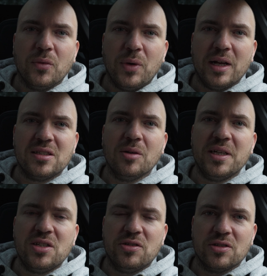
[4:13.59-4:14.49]
we had
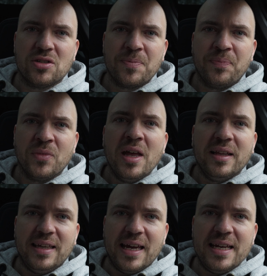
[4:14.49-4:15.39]
some issues.
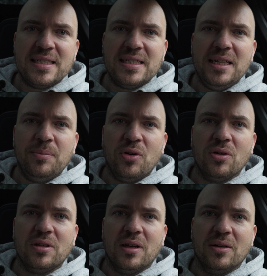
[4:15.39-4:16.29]
The AC
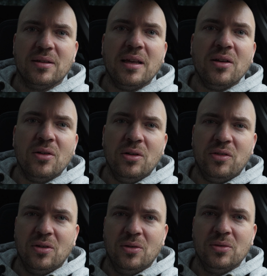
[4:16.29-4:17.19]
broke down,
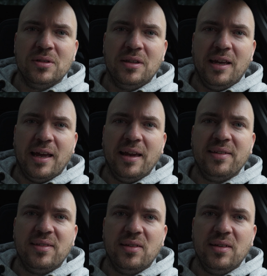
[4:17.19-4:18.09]
also the
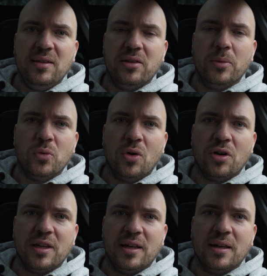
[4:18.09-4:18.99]
ACC stopped
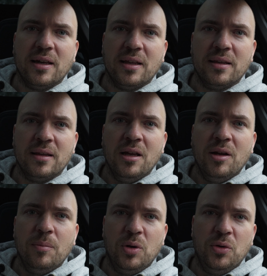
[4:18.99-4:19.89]
working, and
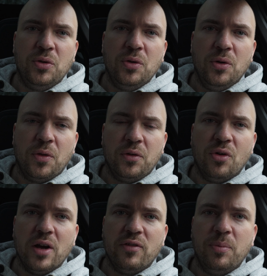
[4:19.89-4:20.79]
Bluetooth
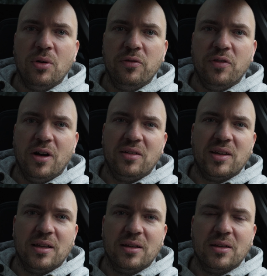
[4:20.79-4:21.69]
driver
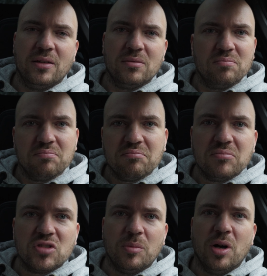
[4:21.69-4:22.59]
profiles and
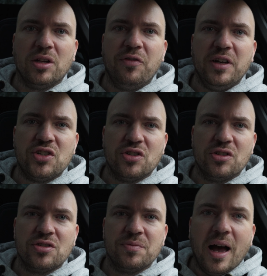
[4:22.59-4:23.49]
some other
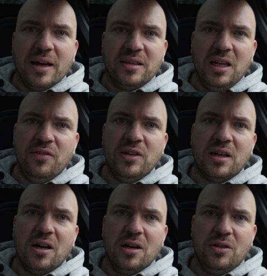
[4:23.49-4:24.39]
features. I delivered
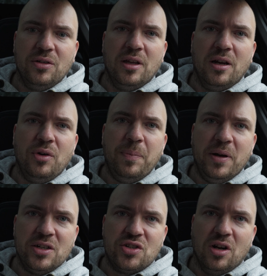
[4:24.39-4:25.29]
the car to the
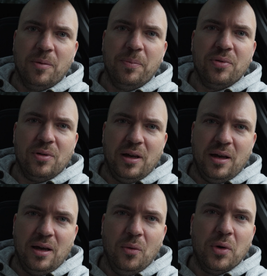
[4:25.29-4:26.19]
repair shop
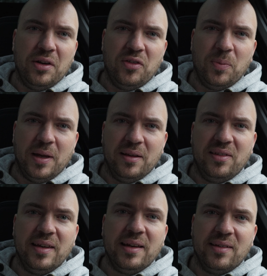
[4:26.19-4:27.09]
uh, where it spent
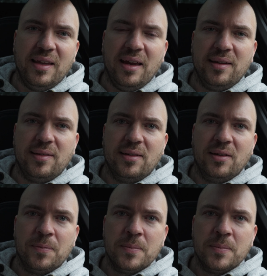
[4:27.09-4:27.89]
six days.